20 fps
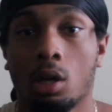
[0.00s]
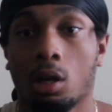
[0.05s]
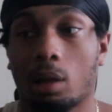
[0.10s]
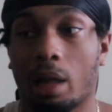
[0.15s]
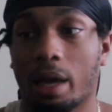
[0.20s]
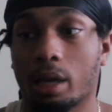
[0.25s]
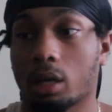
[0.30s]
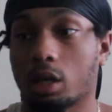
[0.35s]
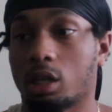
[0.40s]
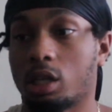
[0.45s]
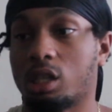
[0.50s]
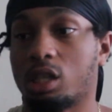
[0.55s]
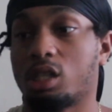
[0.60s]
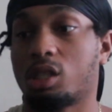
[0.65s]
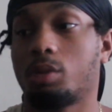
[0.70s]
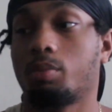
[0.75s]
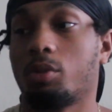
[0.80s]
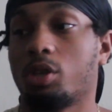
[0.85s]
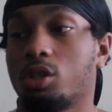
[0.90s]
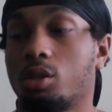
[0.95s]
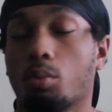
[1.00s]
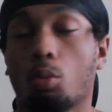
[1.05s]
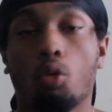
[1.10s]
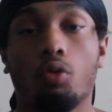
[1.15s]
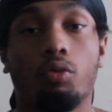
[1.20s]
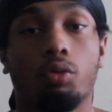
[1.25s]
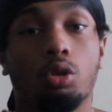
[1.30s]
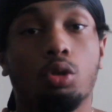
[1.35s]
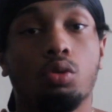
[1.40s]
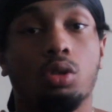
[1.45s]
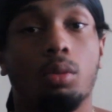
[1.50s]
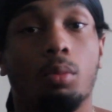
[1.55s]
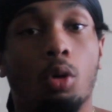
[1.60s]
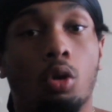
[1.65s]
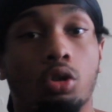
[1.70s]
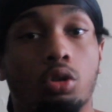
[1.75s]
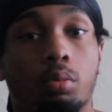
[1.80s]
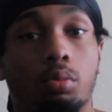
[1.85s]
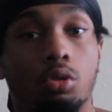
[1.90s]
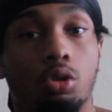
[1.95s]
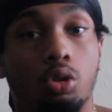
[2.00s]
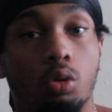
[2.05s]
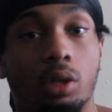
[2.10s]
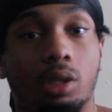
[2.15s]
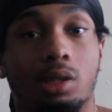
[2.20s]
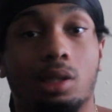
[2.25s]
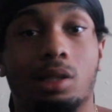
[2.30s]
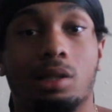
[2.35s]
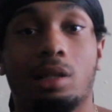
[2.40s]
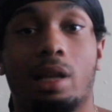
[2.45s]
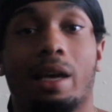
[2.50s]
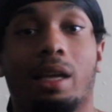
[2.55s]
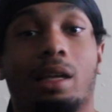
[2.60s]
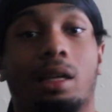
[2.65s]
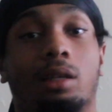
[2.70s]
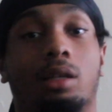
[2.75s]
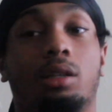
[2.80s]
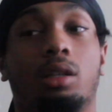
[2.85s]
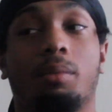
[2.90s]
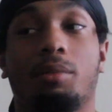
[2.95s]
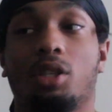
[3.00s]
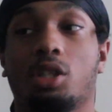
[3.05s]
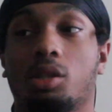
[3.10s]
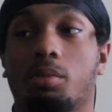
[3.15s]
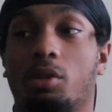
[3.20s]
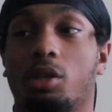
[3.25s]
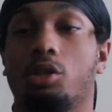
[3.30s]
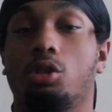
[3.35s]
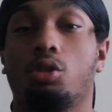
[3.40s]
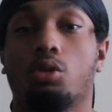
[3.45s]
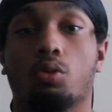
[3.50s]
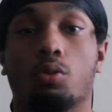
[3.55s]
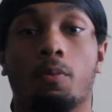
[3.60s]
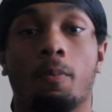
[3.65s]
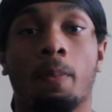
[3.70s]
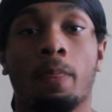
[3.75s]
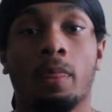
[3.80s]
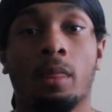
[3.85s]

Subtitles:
Like, and it's using multiple joints because, like, let me explain to you.